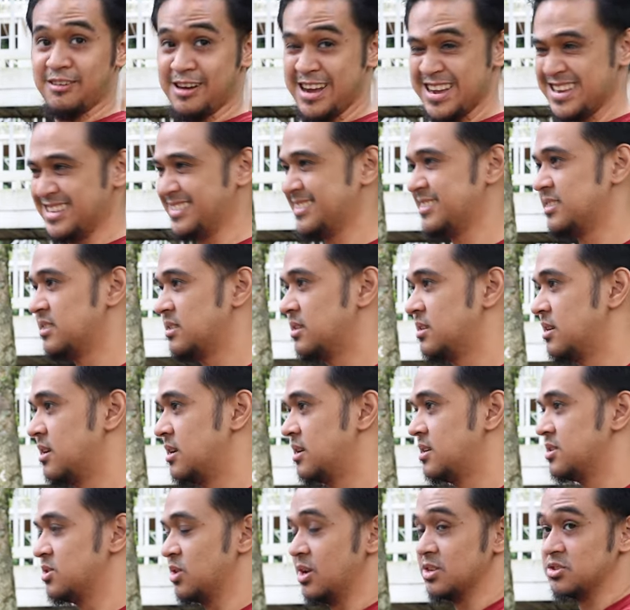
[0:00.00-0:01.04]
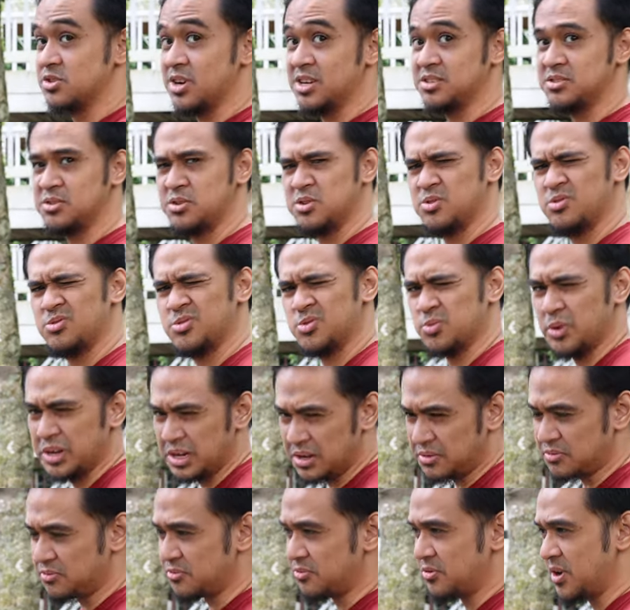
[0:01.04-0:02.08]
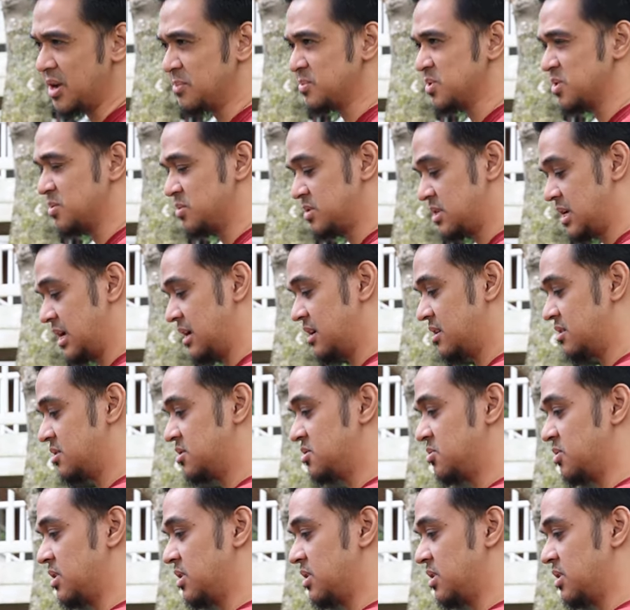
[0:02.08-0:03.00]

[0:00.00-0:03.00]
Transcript: Alright? So I'll try to use 20 frames per second as